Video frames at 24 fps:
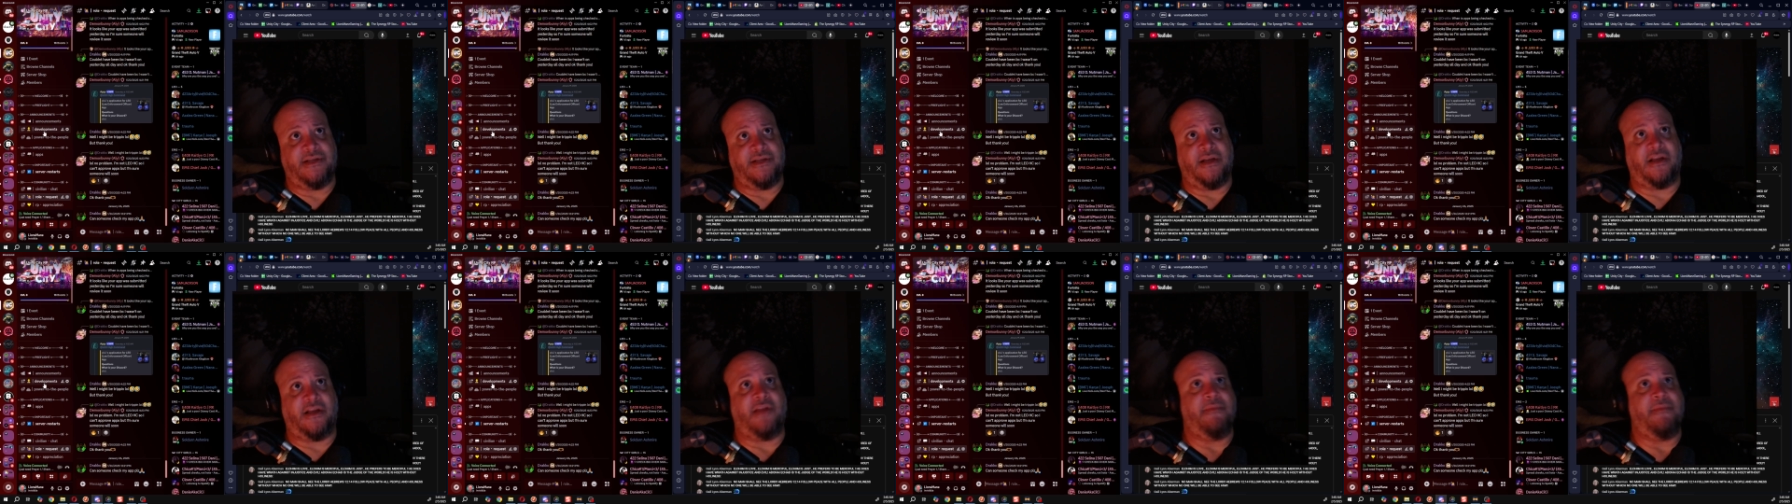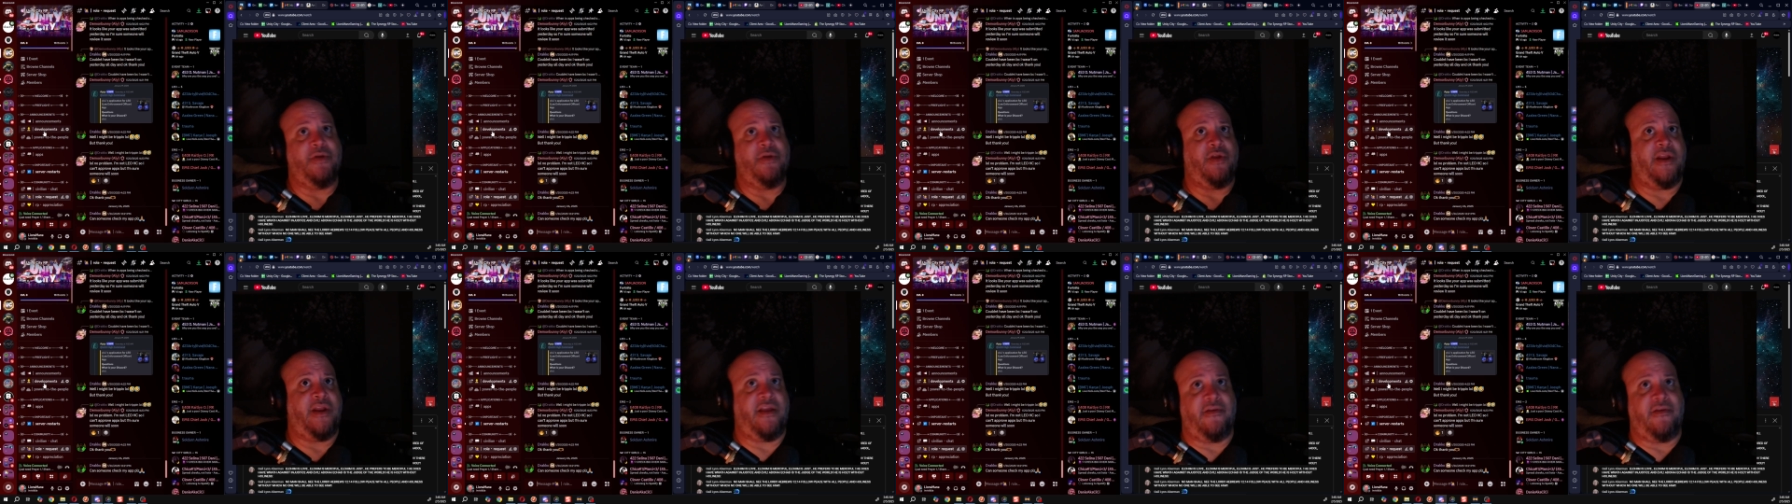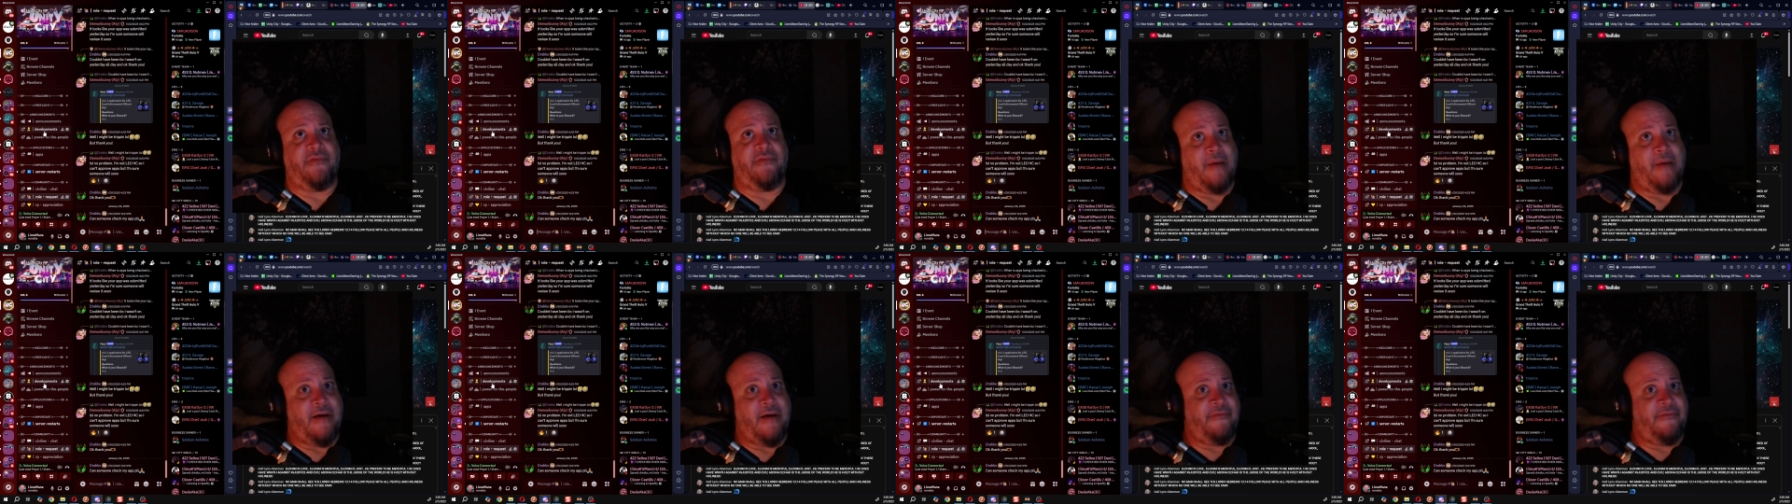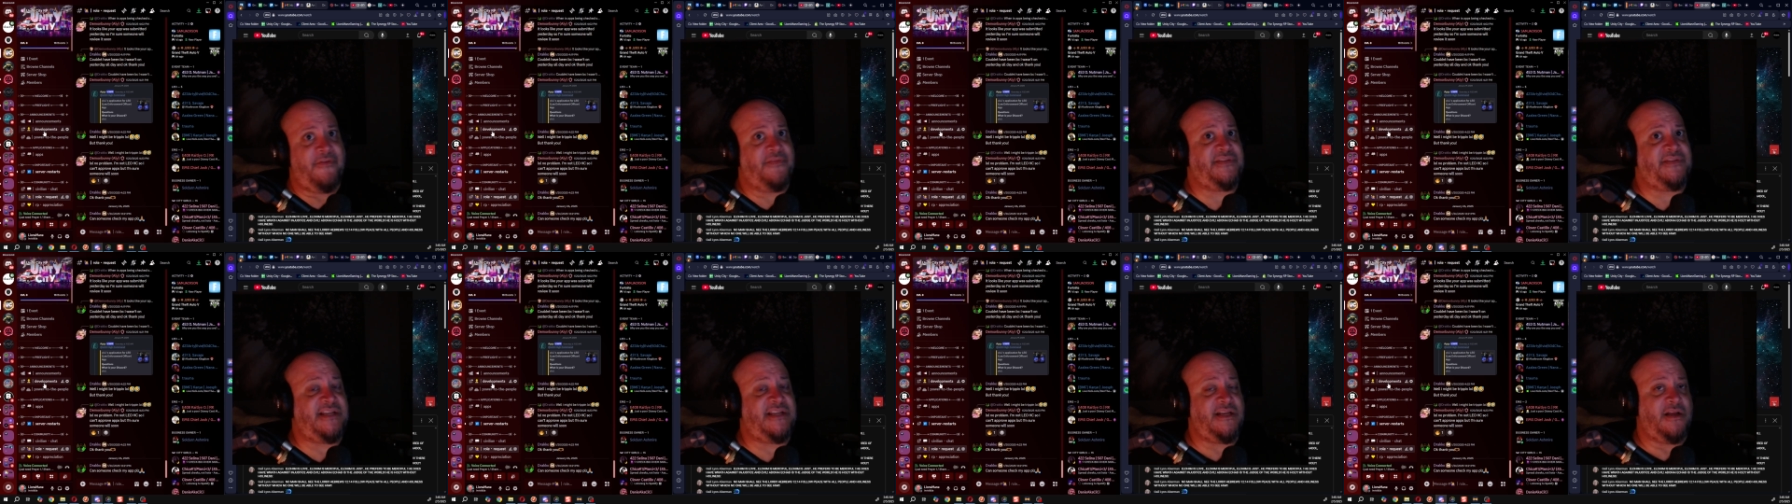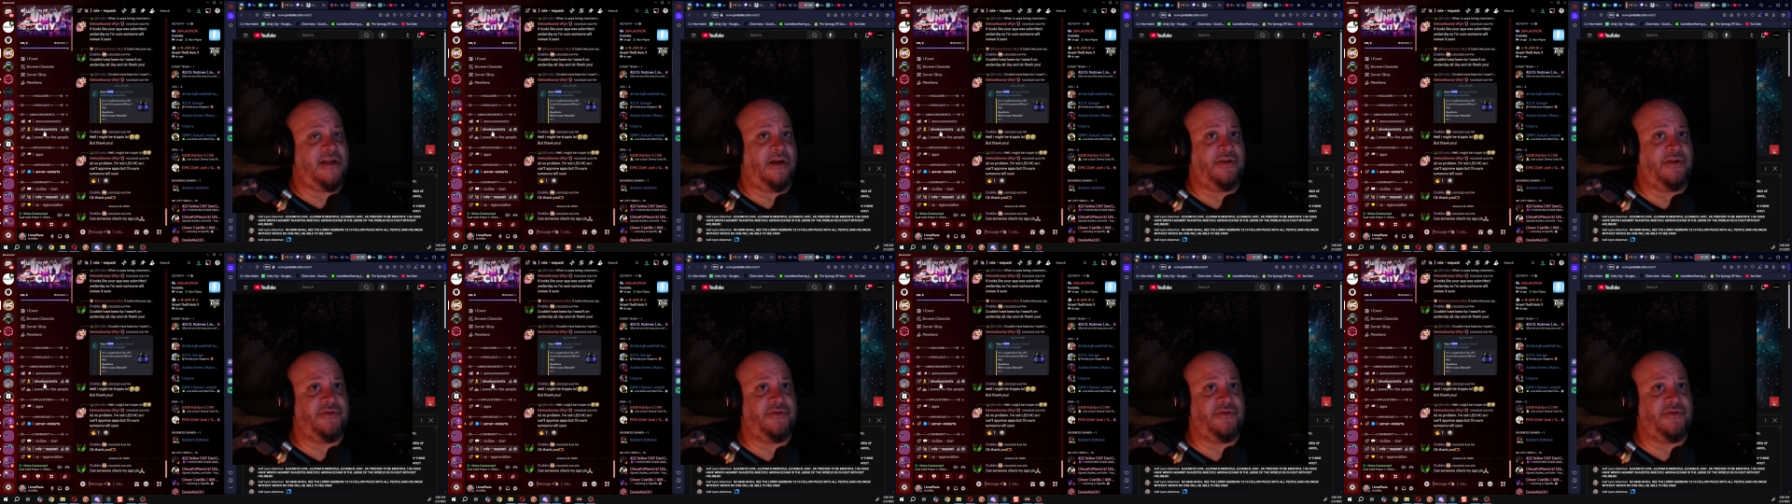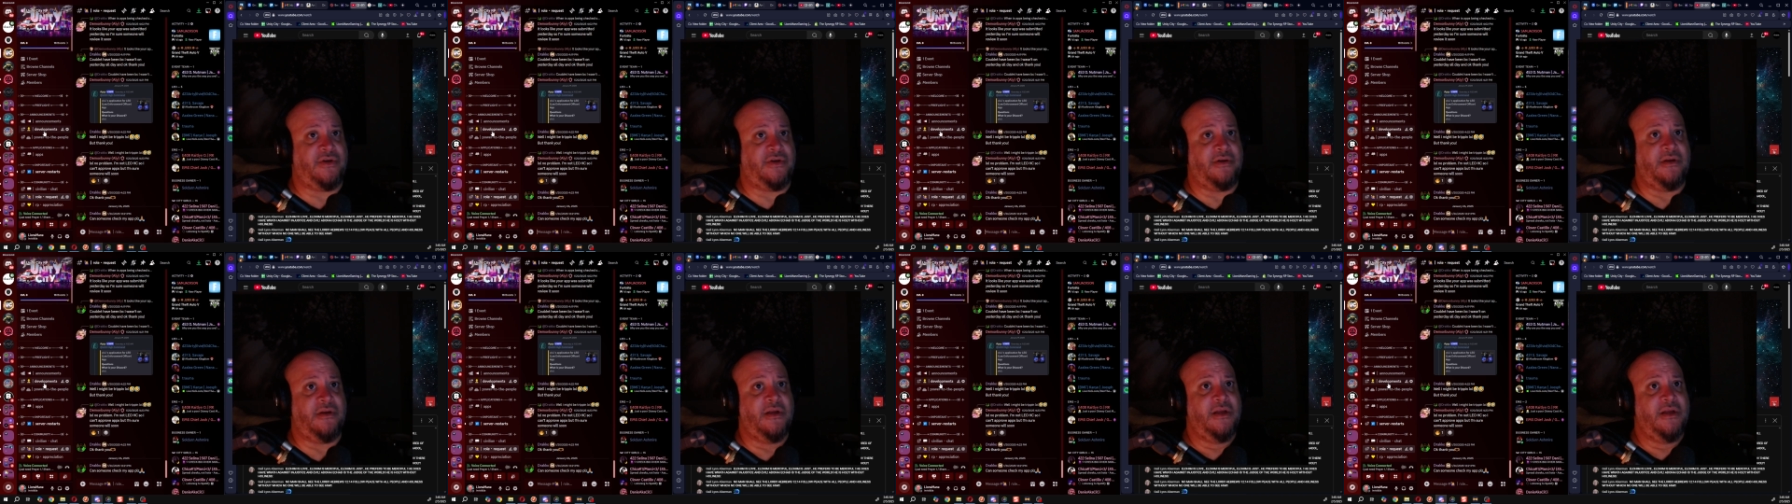a community of about
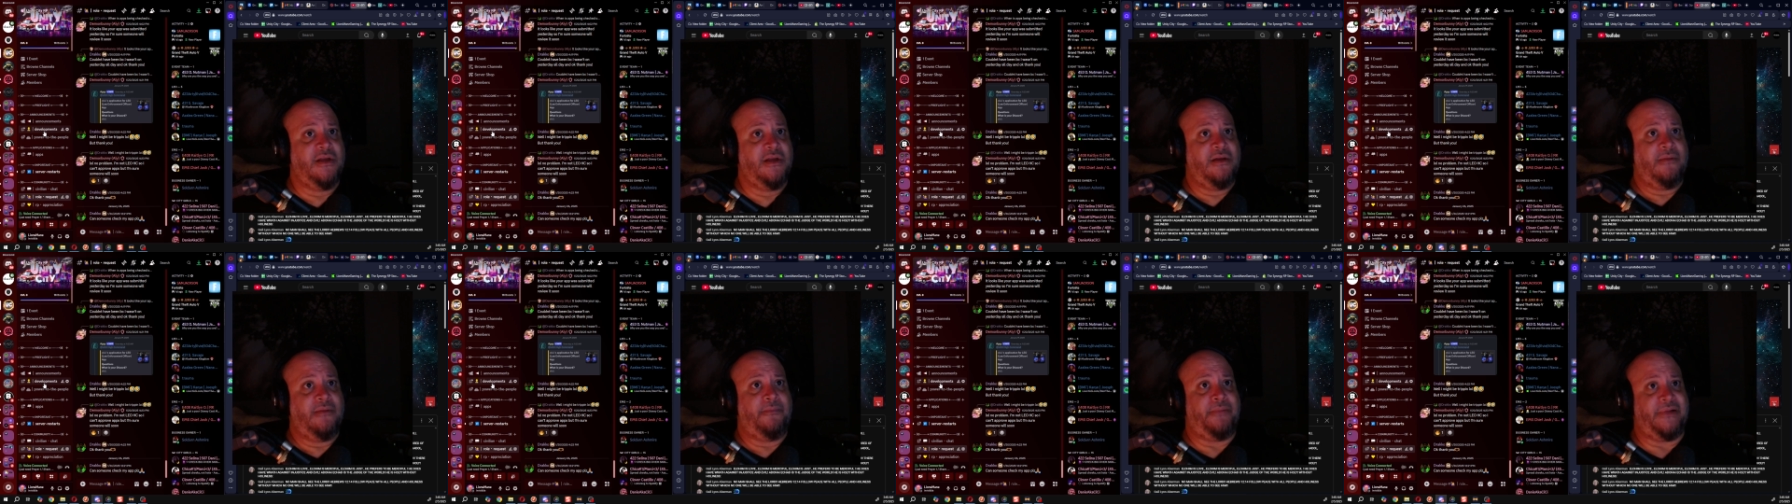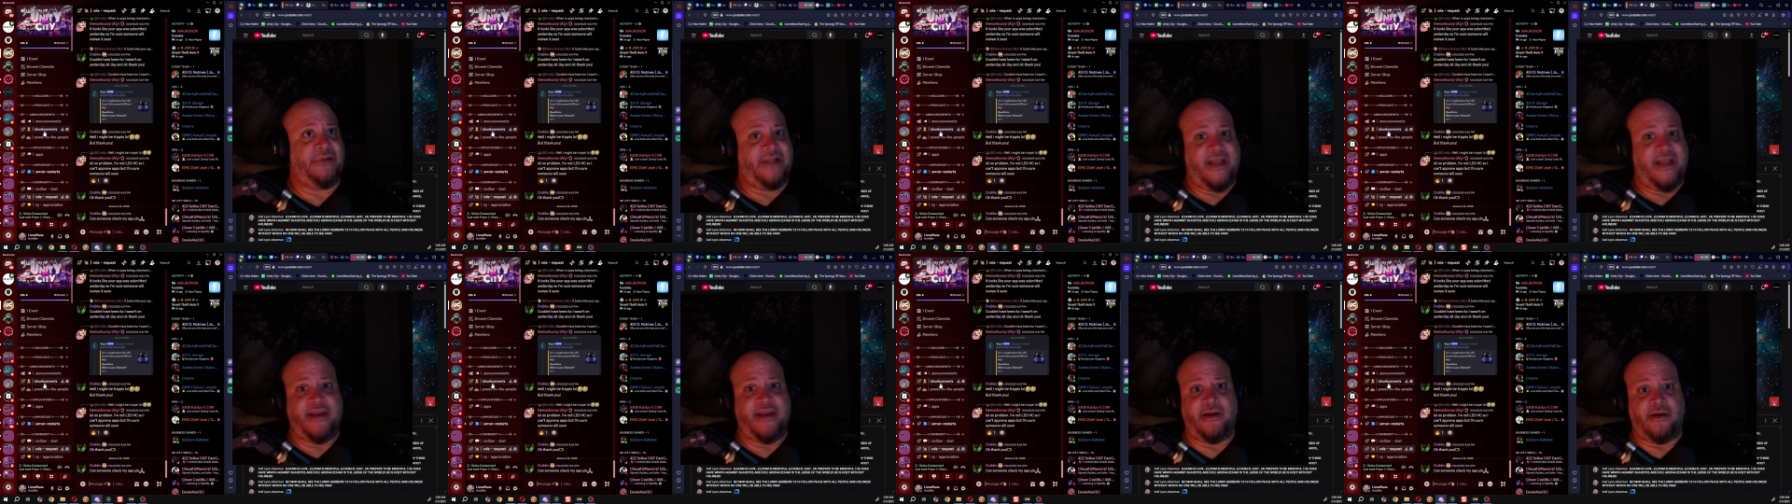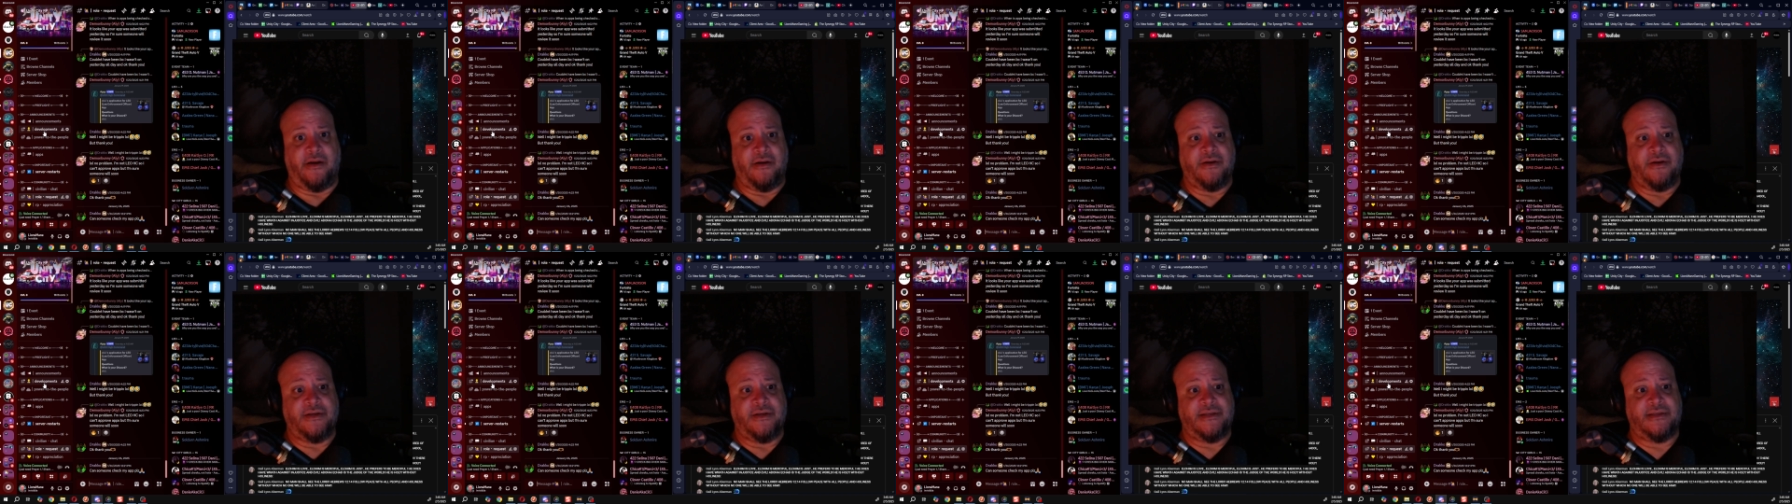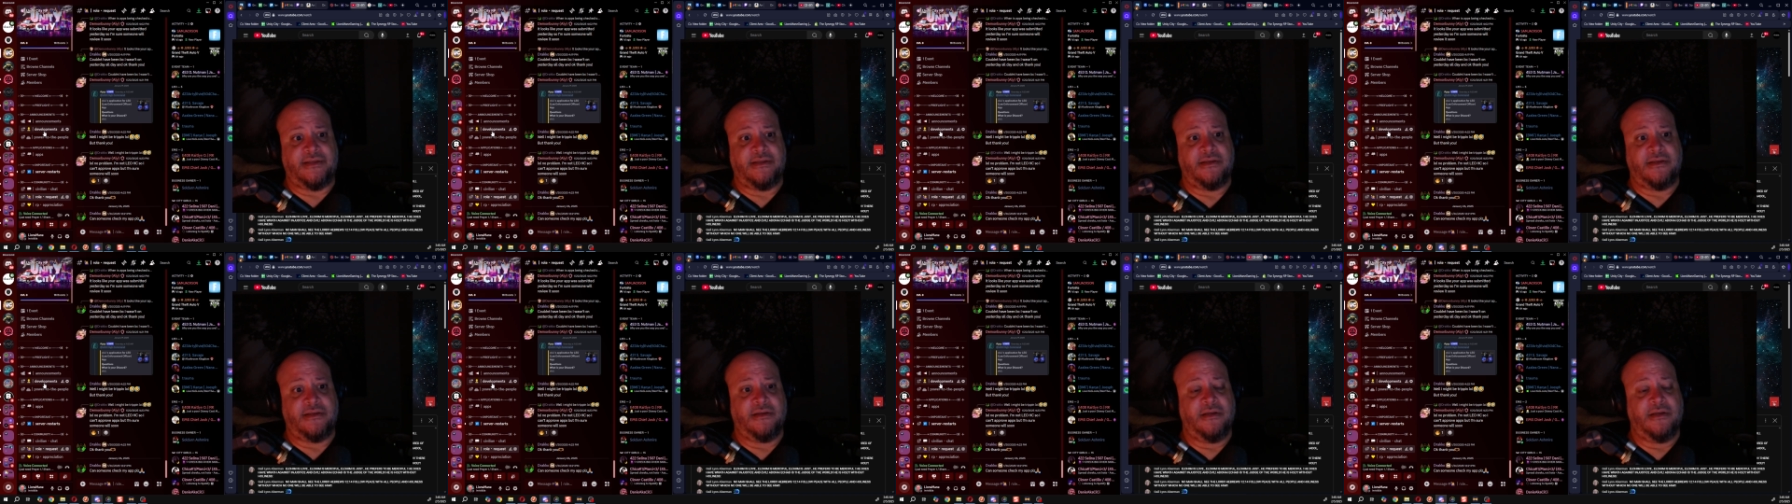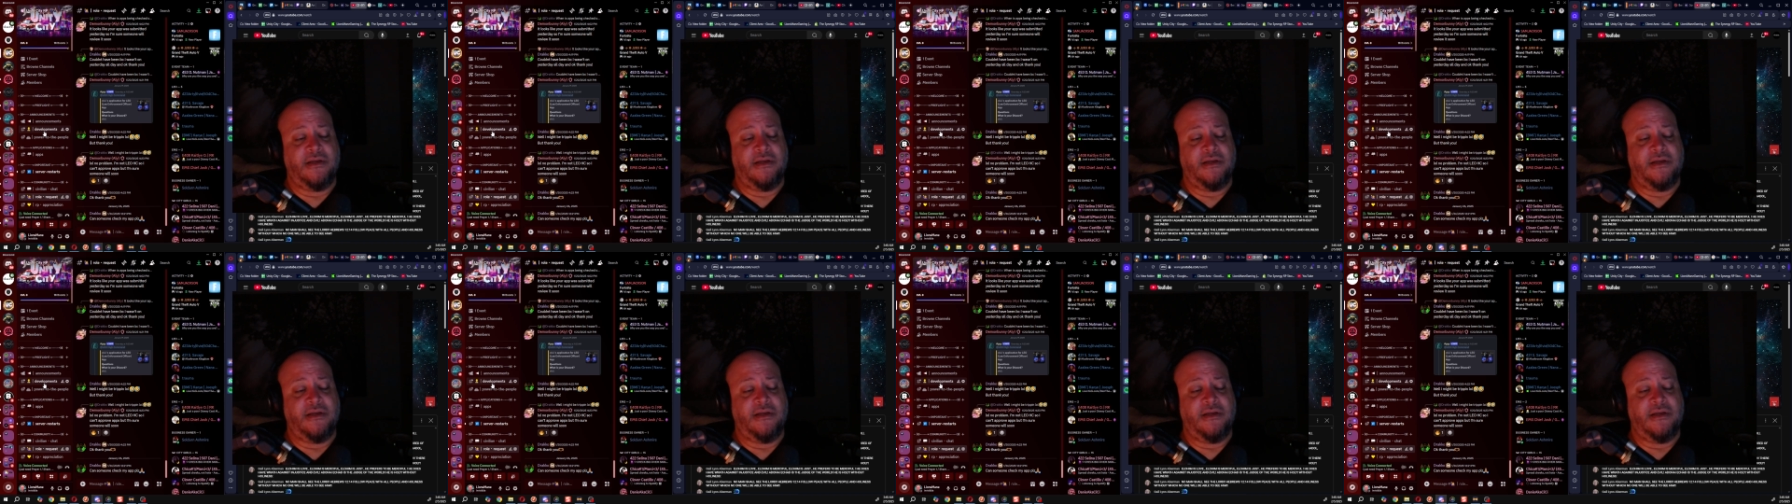1,500 players